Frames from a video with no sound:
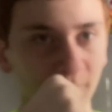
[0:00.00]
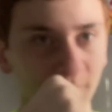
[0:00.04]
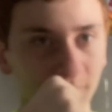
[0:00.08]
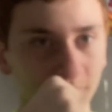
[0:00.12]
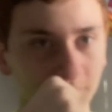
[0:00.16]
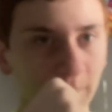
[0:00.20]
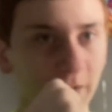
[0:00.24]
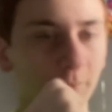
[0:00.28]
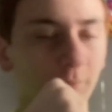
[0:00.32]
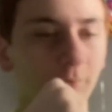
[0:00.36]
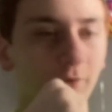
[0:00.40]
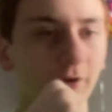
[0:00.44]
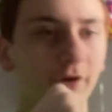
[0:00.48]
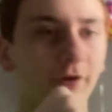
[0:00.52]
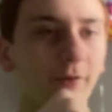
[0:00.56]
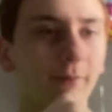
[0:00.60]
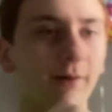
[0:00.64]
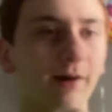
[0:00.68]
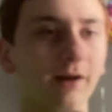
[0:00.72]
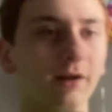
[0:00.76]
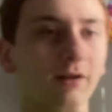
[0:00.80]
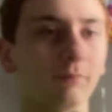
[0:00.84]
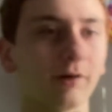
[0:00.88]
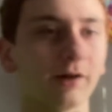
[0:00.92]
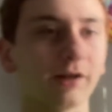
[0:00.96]
And while you're at
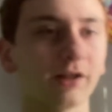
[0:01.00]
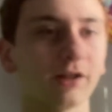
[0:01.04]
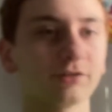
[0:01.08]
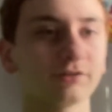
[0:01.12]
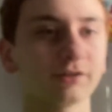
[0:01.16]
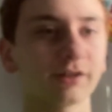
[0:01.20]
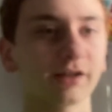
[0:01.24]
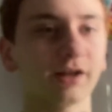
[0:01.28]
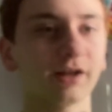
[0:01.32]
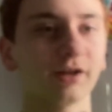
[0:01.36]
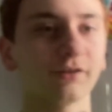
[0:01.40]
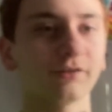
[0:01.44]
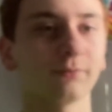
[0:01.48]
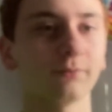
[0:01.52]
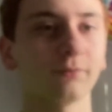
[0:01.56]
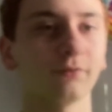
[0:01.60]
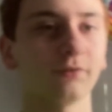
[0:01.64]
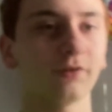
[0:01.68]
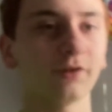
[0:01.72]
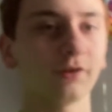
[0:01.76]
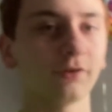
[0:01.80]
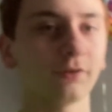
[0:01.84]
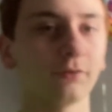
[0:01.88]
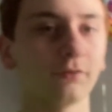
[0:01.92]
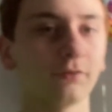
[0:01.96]
it, why not check out some of his
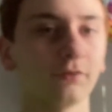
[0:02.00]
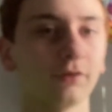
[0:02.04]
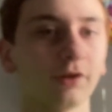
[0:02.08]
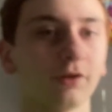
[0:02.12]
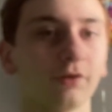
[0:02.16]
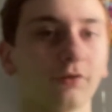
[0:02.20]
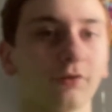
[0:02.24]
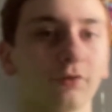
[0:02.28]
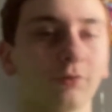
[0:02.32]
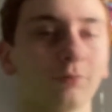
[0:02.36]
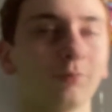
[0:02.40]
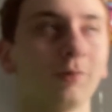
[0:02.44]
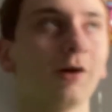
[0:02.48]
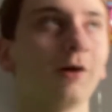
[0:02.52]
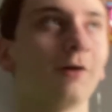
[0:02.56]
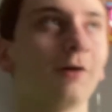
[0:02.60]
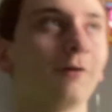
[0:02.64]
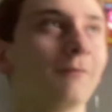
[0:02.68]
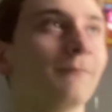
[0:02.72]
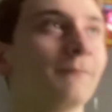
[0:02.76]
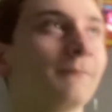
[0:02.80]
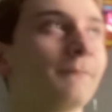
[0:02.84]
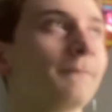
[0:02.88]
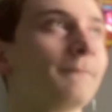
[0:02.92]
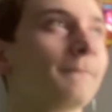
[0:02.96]
other videos as well?
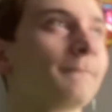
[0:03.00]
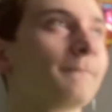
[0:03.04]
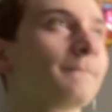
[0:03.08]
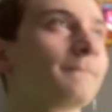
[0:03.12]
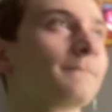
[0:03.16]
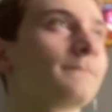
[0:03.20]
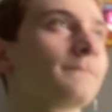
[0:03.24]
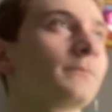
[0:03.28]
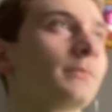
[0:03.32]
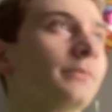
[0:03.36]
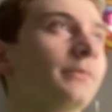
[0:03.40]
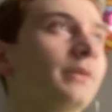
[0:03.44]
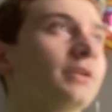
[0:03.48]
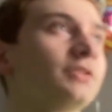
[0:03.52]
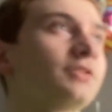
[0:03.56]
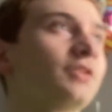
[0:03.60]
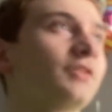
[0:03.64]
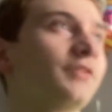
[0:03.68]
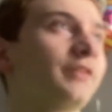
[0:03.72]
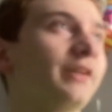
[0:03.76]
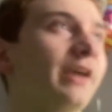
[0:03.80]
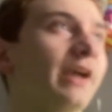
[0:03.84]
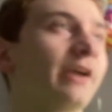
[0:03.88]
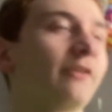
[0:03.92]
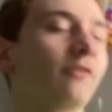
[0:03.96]
Not just
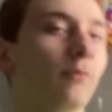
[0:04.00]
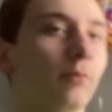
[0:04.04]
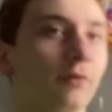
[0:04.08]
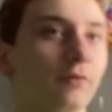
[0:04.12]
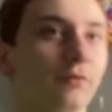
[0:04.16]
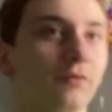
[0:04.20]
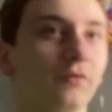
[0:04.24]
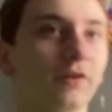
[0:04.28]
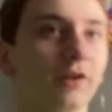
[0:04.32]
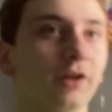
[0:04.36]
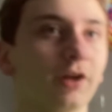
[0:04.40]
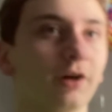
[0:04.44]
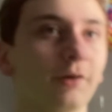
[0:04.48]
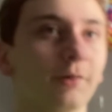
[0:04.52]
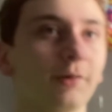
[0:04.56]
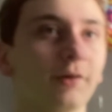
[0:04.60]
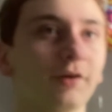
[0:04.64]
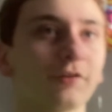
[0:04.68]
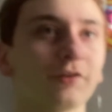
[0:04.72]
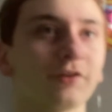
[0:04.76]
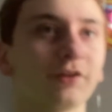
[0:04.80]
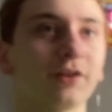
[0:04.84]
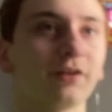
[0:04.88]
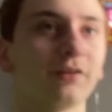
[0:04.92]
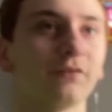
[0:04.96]
the Angry Birds video. He
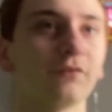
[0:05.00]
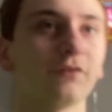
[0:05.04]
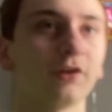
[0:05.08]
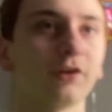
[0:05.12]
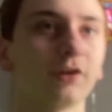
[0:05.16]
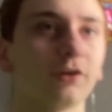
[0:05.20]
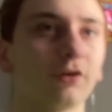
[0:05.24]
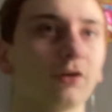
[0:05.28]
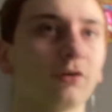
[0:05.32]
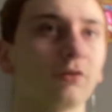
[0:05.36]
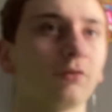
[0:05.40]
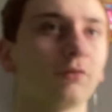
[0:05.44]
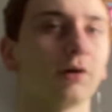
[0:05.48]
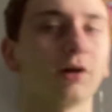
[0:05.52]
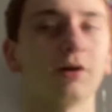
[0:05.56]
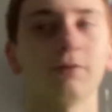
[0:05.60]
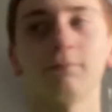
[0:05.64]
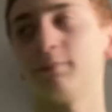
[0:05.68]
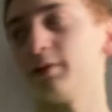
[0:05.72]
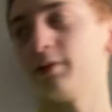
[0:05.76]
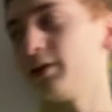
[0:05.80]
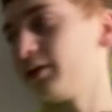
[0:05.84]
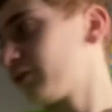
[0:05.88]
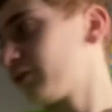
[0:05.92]
also did a video he